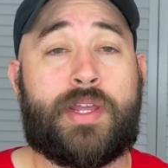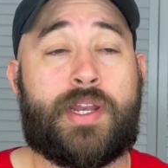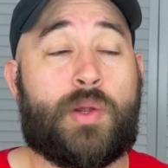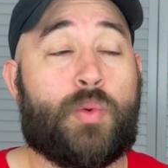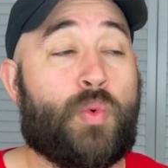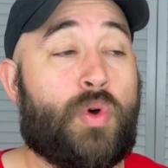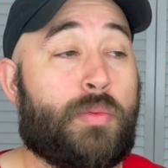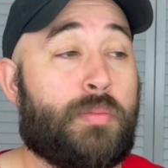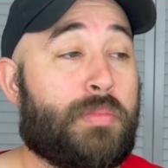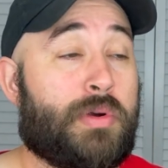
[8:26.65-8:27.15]
I
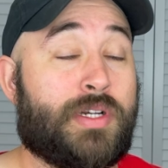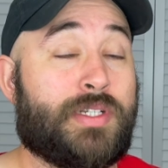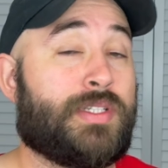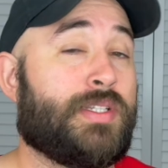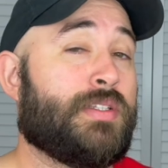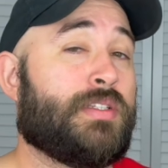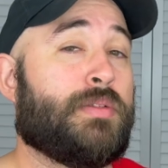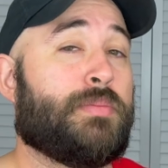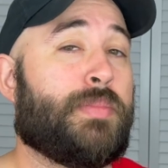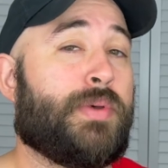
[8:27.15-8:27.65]
won't
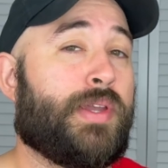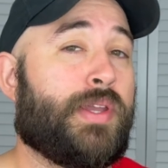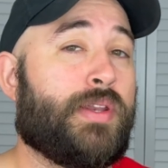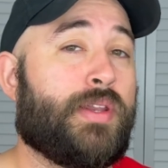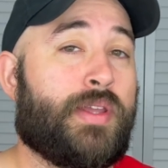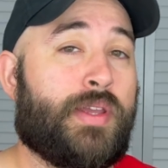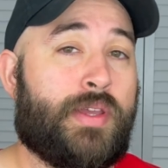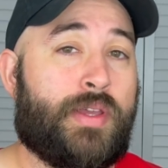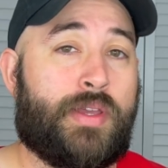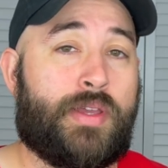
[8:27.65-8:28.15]
participate
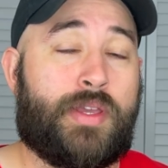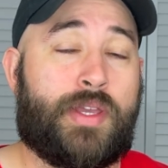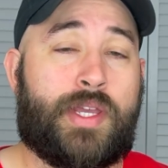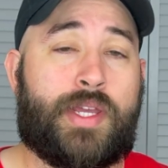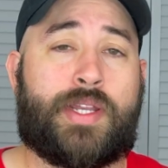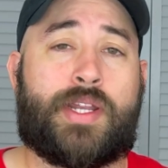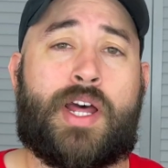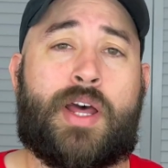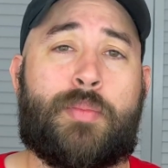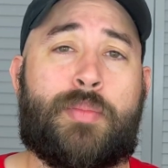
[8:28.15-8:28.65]

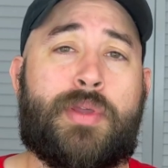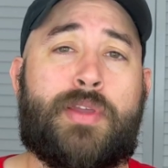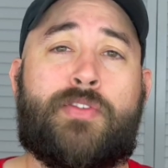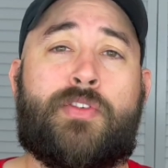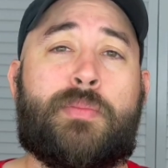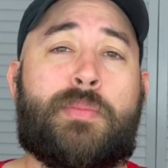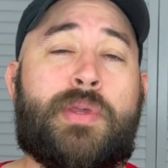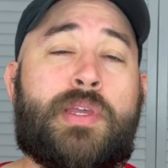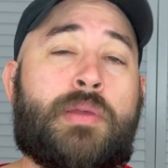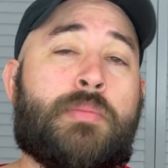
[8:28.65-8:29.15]
in
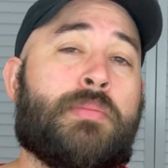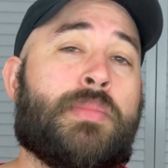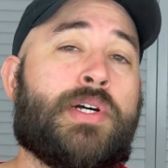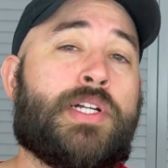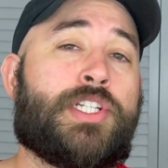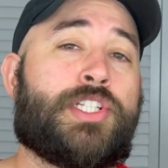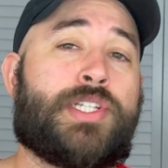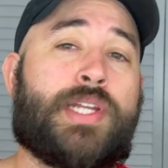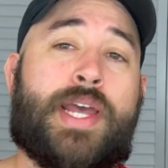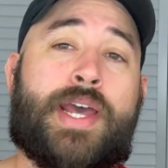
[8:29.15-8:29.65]
PvP
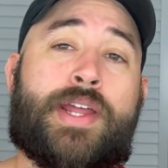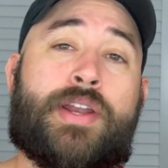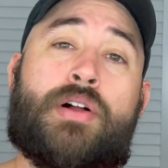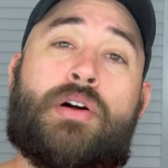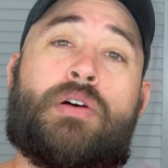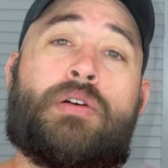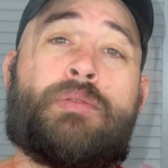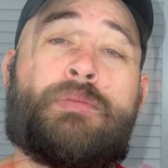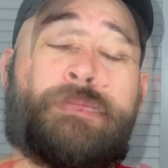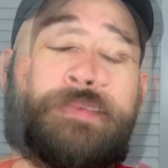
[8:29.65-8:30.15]
much at
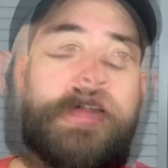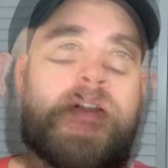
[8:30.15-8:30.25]
all.